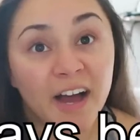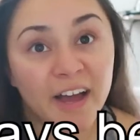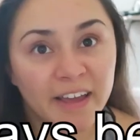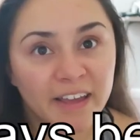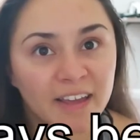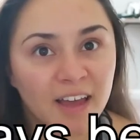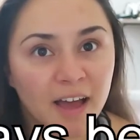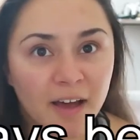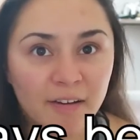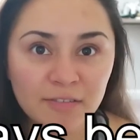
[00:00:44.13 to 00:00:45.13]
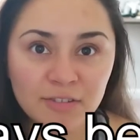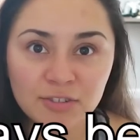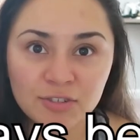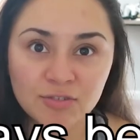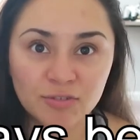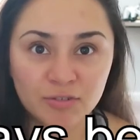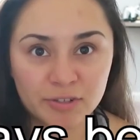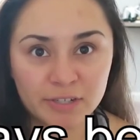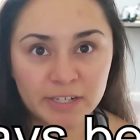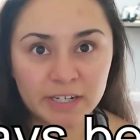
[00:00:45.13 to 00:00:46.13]
I have a
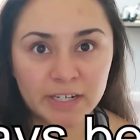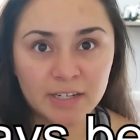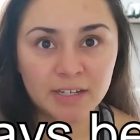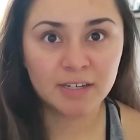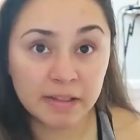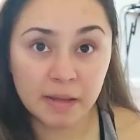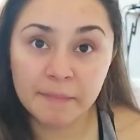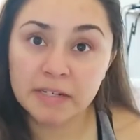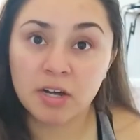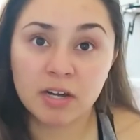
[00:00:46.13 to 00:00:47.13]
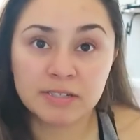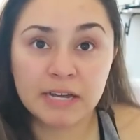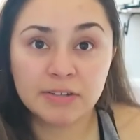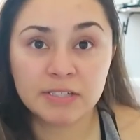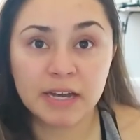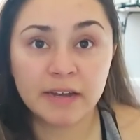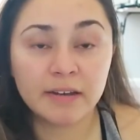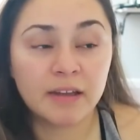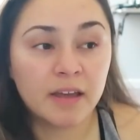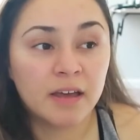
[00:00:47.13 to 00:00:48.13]
story. I let my dogs
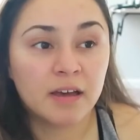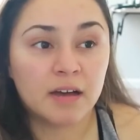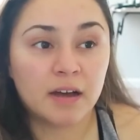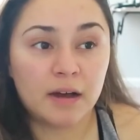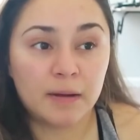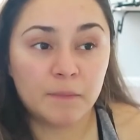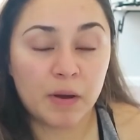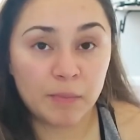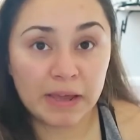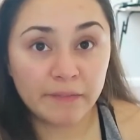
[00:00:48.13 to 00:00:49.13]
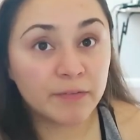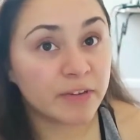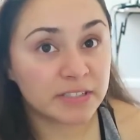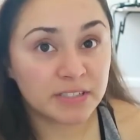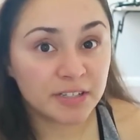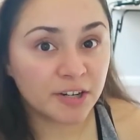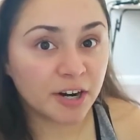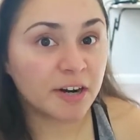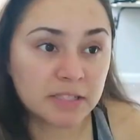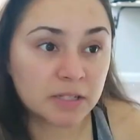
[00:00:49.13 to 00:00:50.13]
outside. Um, we have a fenced in
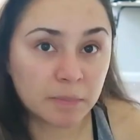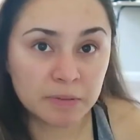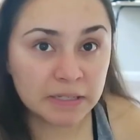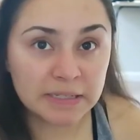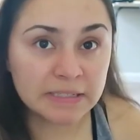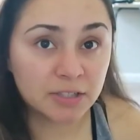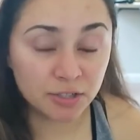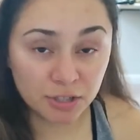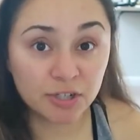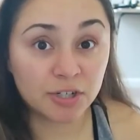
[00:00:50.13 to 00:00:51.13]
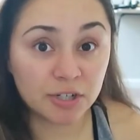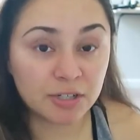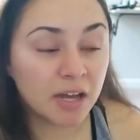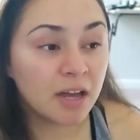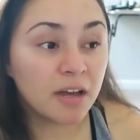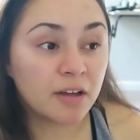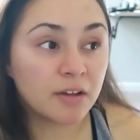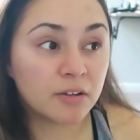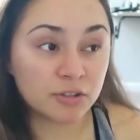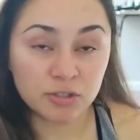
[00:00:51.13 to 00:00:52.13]
yard. It's completely secured.
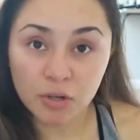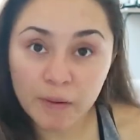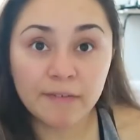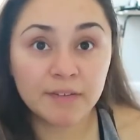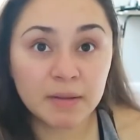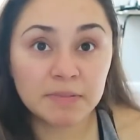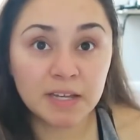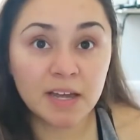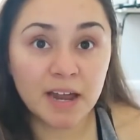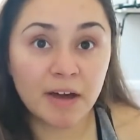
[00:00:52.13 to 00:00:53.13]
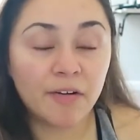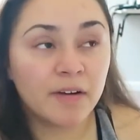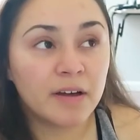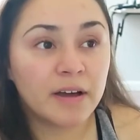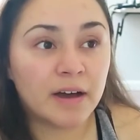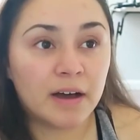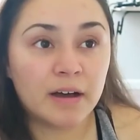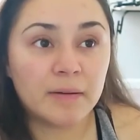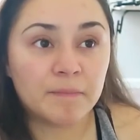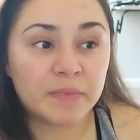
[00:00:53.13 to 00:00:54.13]
There's no way for them to get out.
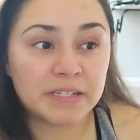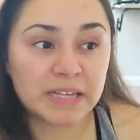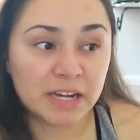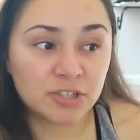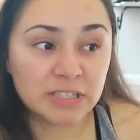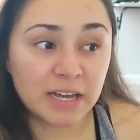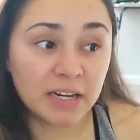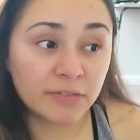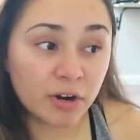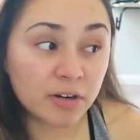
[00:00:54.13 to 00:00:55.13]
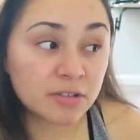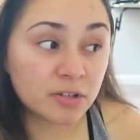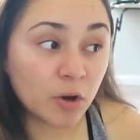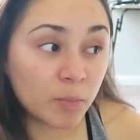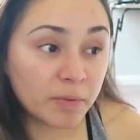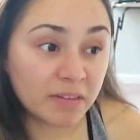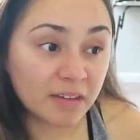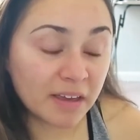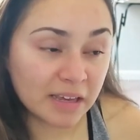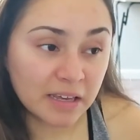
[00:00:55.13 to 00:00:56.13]
Um, it's actually kind of hard to open the
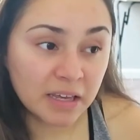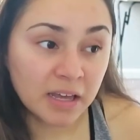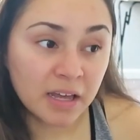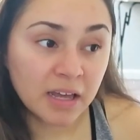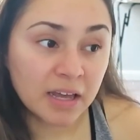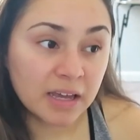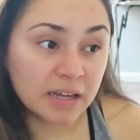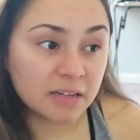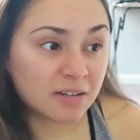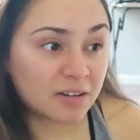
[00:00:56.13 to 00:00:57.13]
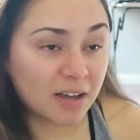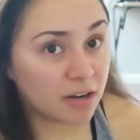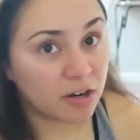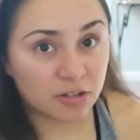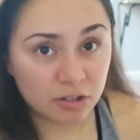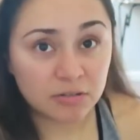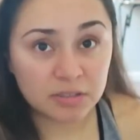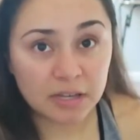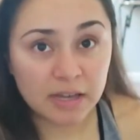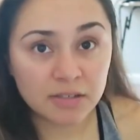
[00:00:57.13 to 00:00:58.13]
gate and kind of hard to close
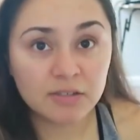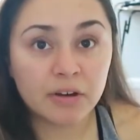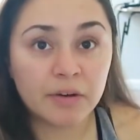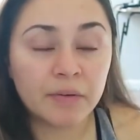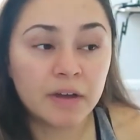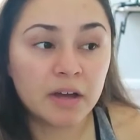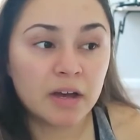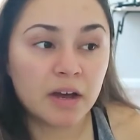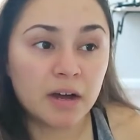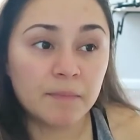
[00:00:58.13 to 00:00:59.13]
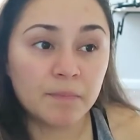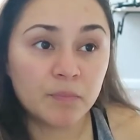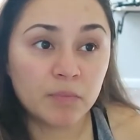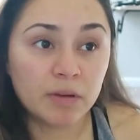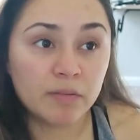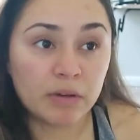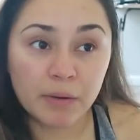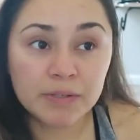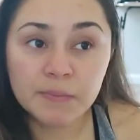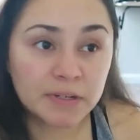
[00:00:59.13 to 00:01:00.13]
the gate. So um, we,
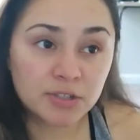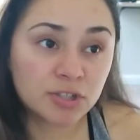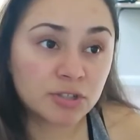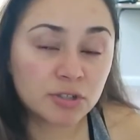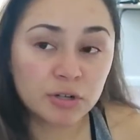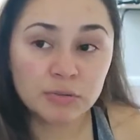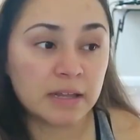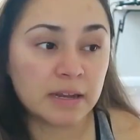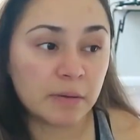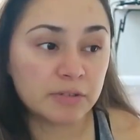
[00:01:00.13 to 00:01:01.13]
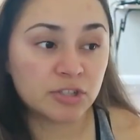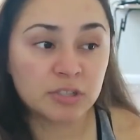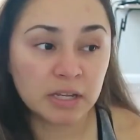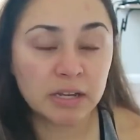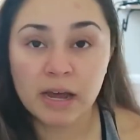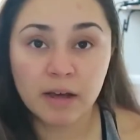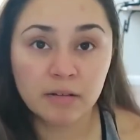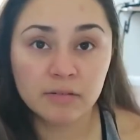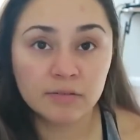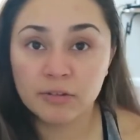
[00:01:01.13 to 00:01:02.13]
always make sure it's closed and I was just like not
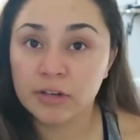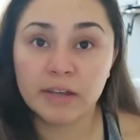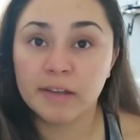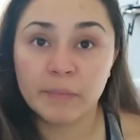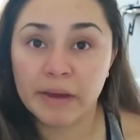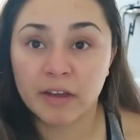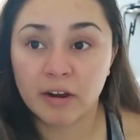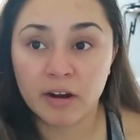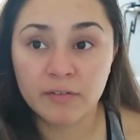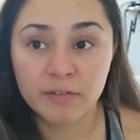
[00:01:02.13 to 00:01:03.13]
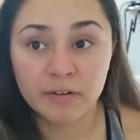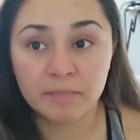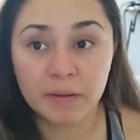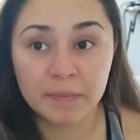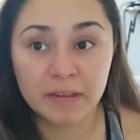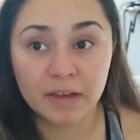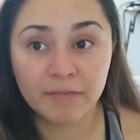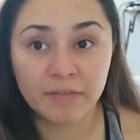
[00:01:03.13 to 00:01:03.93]
looking in the backyard for maybe like